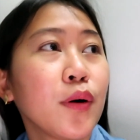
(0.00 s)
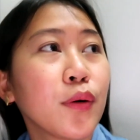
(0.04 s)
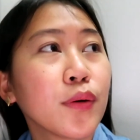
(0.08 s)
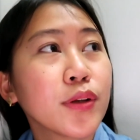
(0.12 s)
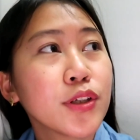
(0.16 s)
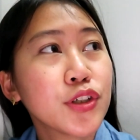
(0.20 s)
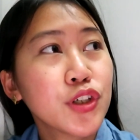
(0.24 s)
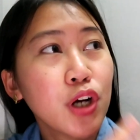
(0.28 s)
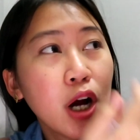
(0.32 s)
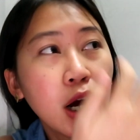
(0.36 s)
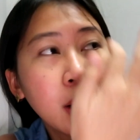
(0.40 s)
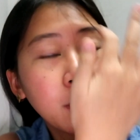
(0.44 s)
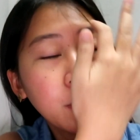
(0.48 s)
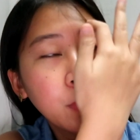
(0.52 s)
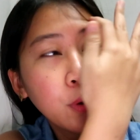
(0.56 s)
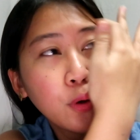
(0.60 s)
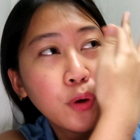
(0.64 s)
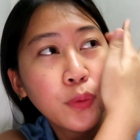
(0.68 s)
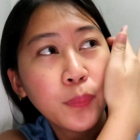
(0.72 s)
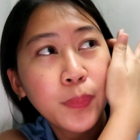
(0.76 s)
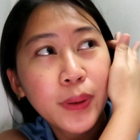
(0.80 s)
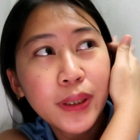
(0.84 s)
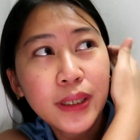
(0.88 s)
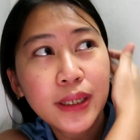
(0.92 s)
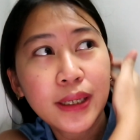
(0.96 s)
job
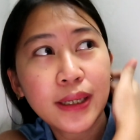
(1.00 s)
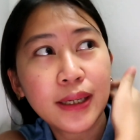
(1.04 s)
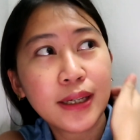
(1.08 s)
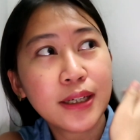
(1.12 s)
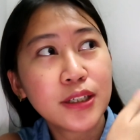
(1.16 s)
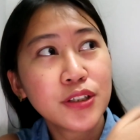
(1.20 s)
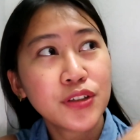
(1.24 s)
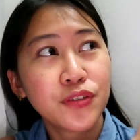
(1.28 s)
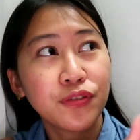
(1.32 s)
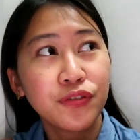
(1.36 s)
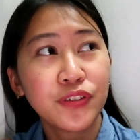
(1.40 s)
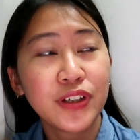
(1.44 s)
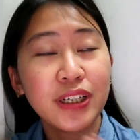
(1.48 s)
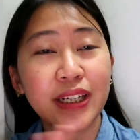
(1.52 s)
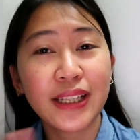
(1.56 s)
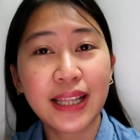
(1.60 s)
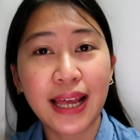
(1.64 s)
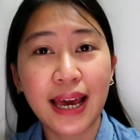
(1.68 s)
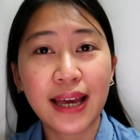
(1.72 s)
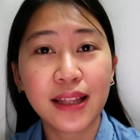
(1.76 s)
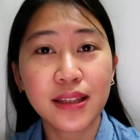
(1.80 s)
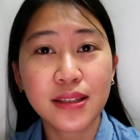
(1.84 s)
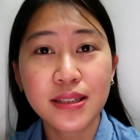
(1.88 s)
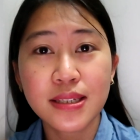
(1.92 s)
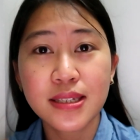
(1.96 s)
openings,
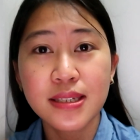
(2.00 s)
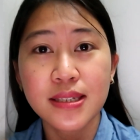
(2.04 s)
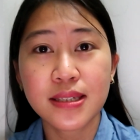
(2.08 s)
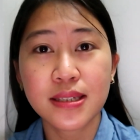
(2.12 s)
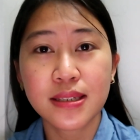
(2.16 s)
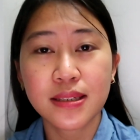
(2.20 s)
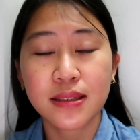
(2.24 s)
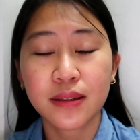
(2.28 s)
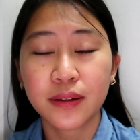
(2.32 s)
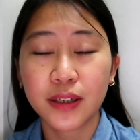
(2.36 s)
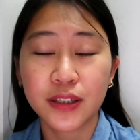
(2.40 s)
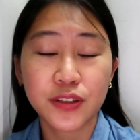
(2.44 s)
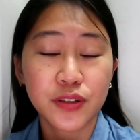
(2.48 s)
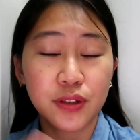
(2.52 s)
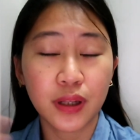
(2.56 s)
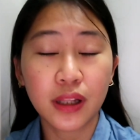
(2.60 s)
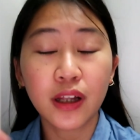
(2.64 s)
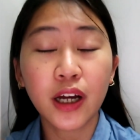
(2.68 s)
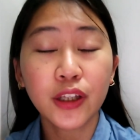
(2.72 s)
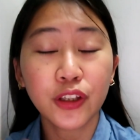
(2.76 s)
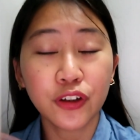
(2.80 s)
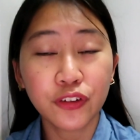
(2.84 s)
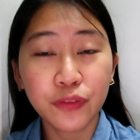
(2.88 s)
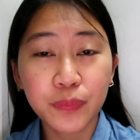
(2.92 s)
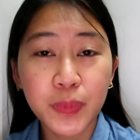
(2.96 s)
freelance because a
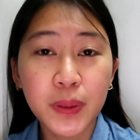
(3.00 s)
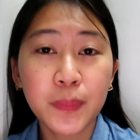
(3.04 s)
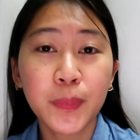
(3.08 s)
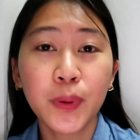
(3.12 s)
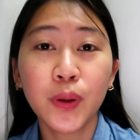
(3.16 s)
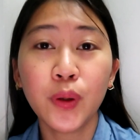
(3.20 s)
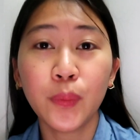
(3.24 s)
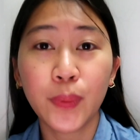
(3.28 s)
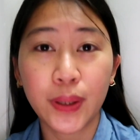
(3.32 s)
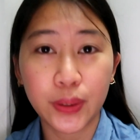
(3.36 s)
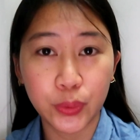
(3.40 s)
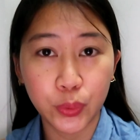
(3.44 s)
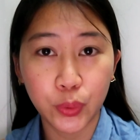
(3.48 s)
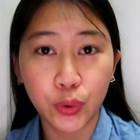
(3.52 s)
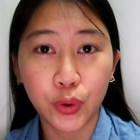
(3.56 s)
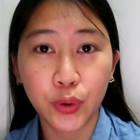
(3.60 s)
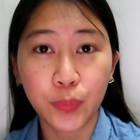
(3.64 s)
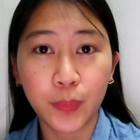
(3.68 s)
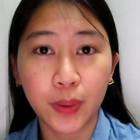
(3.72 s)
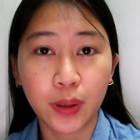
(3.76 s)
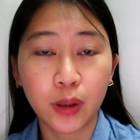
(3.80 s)
lot of people went home.